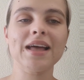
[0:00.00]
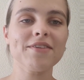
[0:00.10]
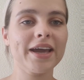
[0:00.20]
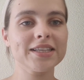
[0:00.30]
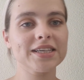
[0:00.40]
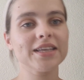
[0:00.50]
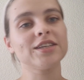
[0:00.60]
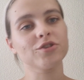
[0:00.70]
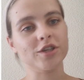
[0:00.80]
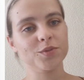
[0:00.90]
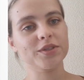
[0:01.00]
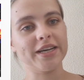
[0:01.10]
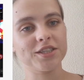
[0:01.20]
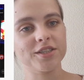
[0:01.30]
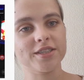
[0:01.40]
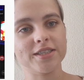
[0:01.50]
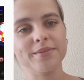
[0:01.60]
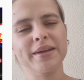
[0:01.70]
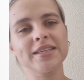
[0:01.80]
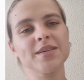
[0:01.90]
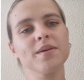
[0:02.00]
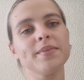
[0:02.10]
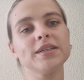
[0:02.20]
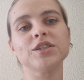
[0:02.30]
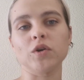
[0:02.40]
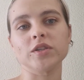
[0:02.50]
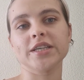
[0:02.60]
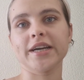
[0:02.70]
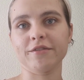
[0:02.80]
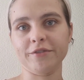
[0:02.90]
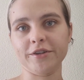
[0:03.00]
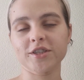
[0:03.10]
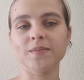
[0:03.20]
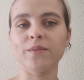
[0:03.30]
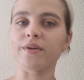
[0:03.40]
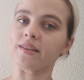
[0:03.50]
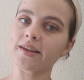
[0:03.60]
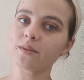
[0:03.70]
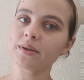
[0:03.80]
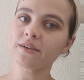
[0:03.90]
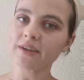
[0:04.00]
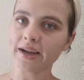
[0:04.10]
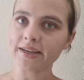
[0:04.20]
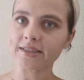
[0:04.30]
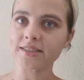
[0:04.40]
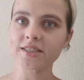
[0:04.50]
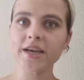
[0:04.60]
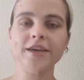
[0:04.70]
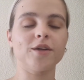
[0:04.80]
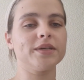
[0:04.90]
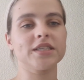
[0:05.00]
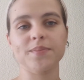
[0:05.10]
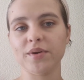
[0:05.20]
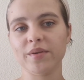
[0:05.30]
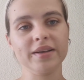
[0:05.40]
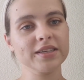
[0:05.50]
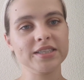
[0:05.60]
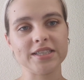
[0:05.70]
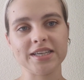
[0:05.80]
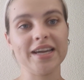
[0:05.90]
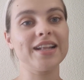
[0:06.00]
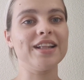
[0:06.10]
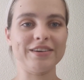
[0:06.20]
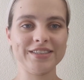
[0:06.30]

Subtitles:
Navigating the transportation system can seem a bit daunting at first, but with a little bit of guidance, you'll be zipping around the city in no